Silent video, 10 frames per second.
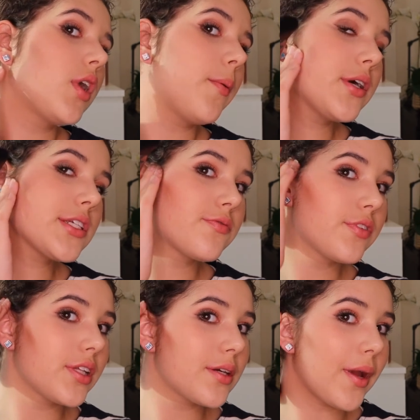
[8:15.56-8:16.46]
I'm always
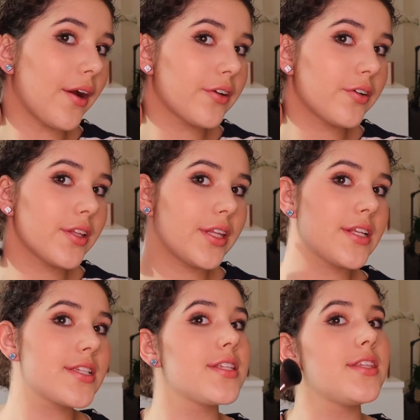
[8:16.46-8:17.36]
really paranoid that
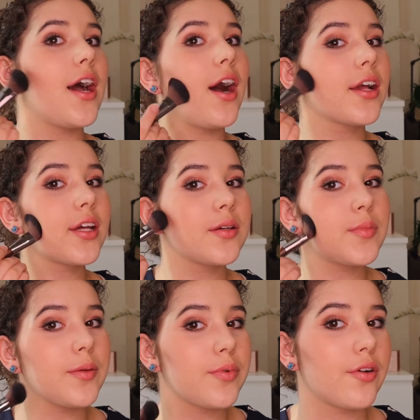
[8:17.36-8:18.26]
it's not gonna
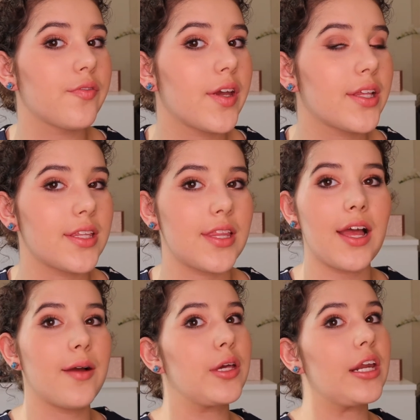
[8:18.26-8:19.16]
be perfect and
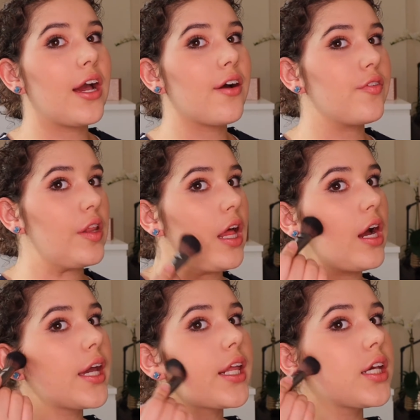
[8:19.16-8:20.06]
that I'm gonna have a
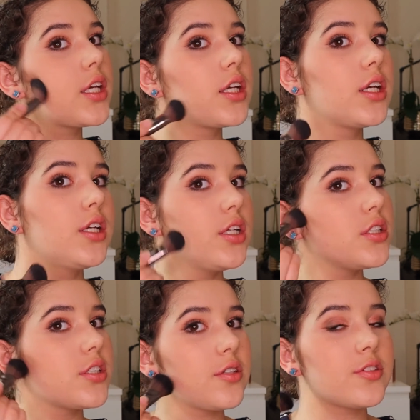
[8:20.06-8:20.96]
line.
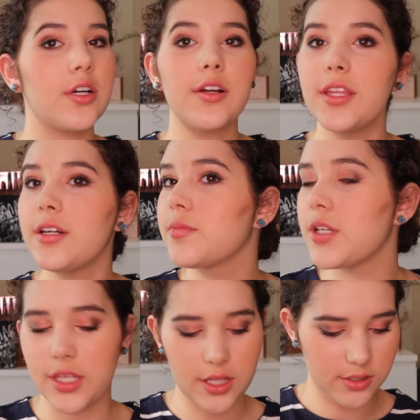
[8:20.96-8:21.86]
So sorry that I'm
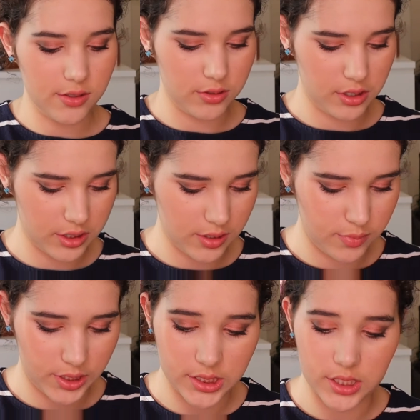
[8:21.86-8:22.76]
taking so long to
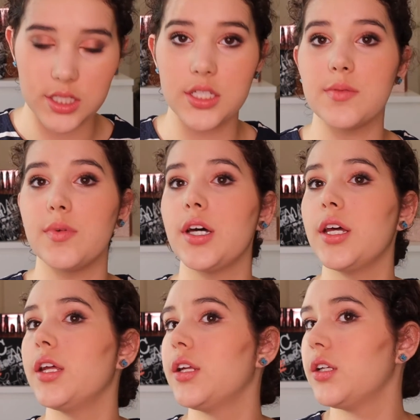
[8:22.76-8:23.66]
blend this,
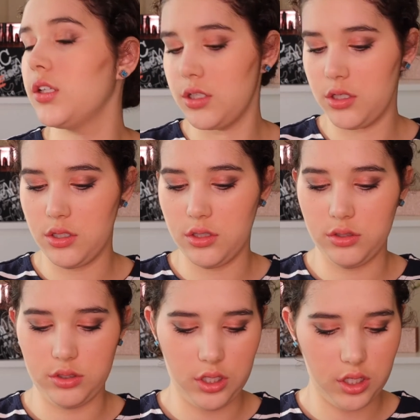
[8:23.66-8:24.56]
but
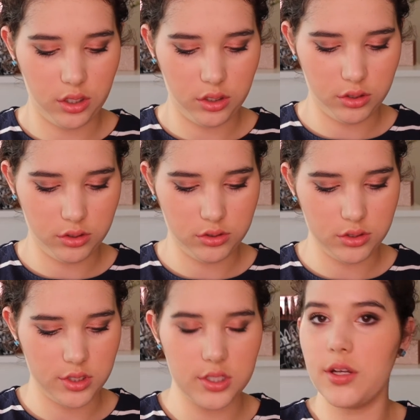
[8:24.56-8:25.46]
yeah.
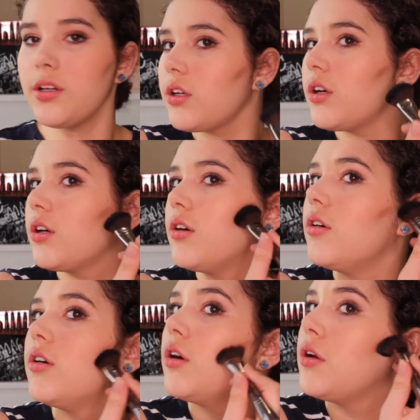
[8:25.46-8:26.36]
I don't know.
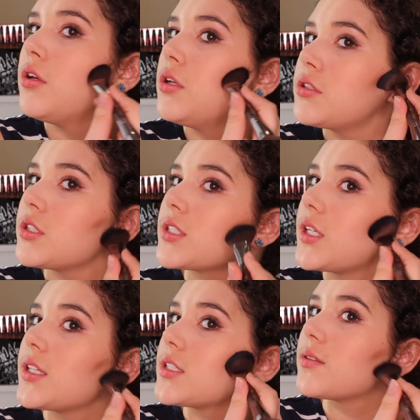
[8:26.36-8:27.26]
It just
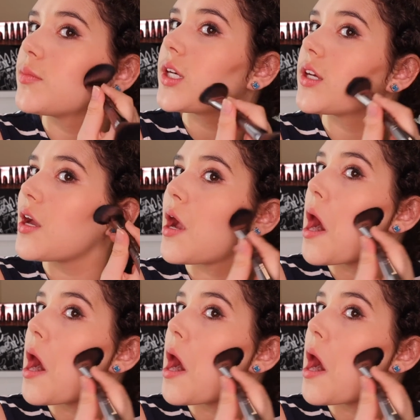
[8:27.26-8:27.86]
gets to me.